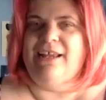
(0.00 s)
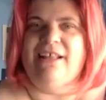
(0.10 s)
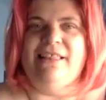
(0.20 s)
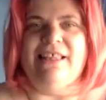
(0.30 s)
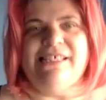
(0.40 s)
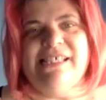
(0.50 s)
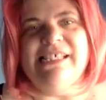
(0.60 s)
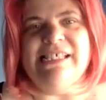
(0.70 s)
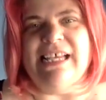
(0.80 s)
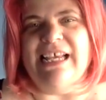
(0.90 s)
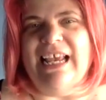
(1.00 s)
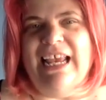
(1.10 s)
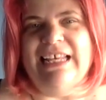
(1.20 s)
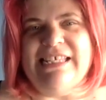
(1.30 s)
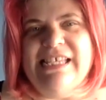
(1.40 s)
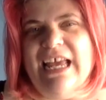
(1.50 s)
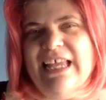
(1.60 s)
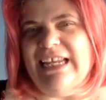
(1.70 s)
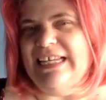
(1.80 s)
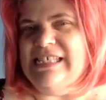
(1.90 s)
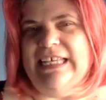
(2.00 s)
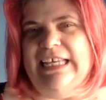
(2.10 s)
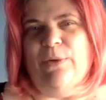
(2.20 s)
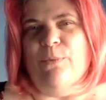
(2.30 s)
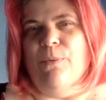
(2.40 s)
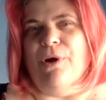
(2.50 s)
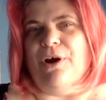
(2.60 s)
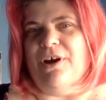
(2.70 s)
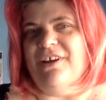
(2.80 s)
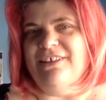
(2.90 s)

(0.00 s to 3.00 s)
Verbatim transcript: this is its not easy work